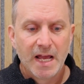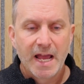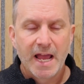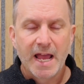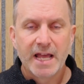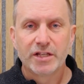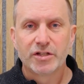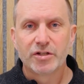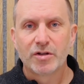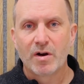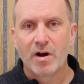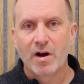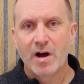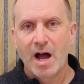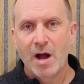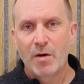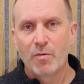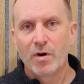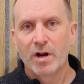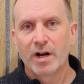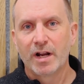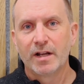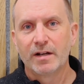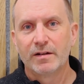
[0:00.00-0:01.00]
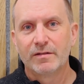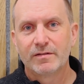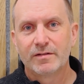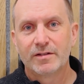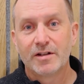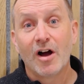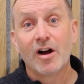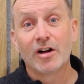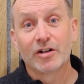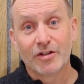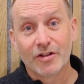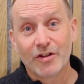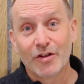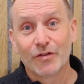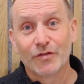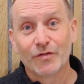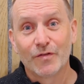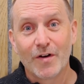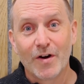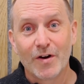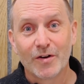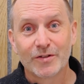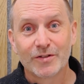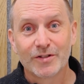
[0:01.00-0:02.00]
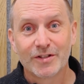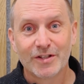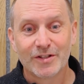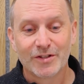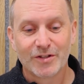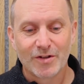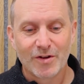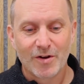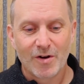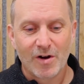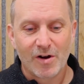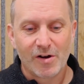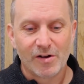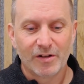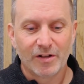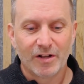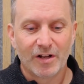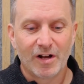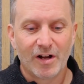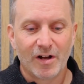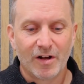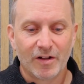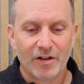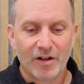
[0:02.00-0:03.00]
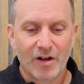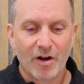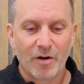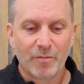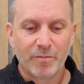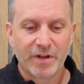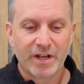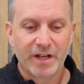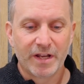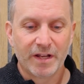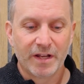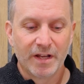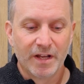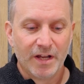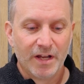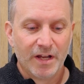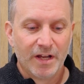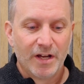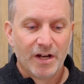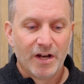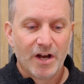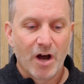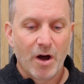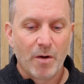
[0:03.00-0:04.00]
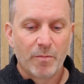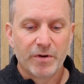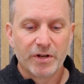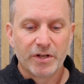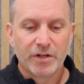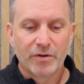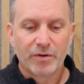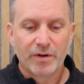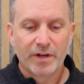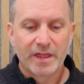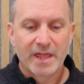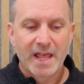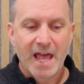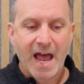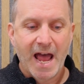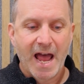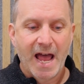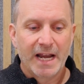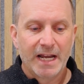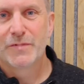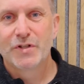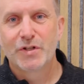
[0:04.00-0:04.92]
And so I want to talk to those folks, and so I'll be doing that.